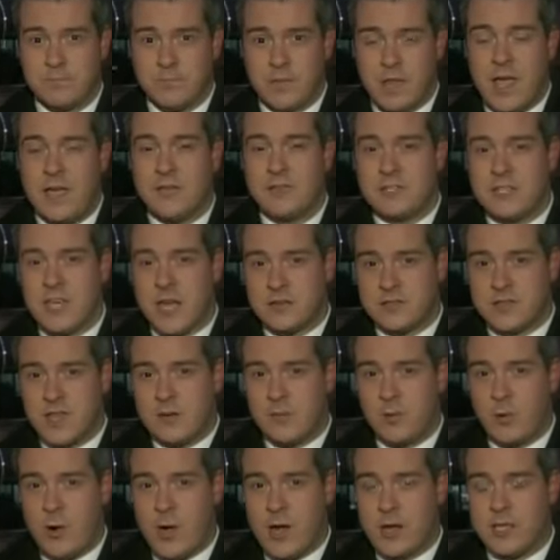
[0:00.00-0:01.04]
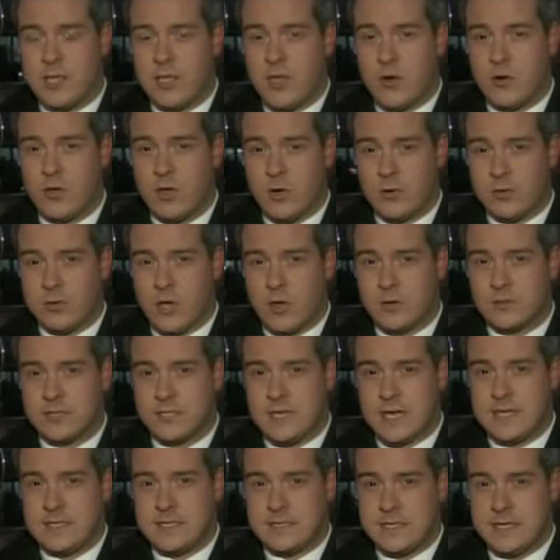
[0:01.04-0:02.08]
Live in downtown Milwaukee, Cody Holyoke,
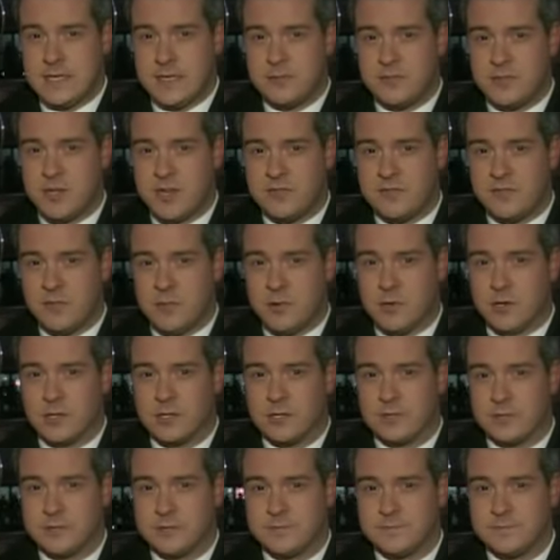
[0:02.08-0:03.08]
today's TMJ4.